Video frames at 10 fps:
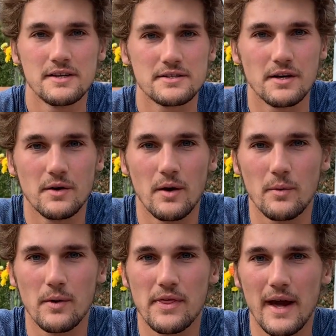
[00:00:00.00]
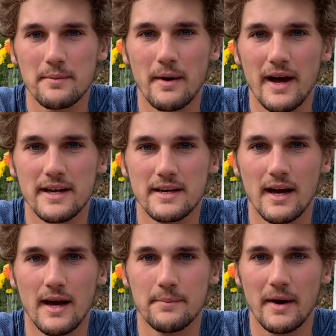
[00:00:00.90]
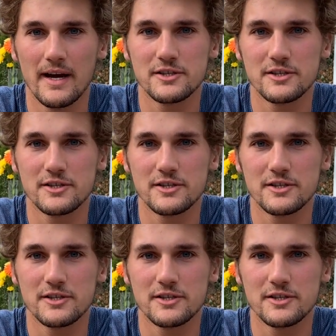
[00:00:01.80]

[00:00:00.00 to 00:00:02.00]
So with that in mind, I'm